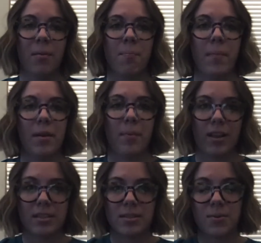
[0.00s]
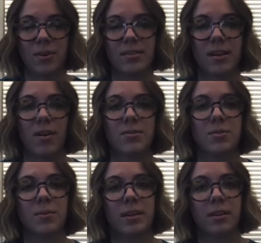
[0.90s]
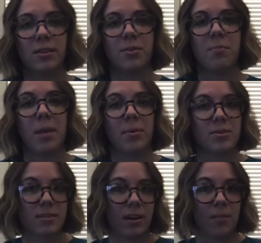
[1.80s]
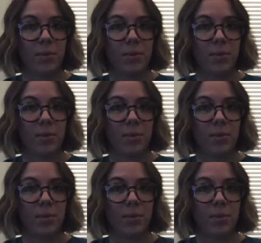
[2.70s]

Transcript: Metabolic disorders also include maple syrup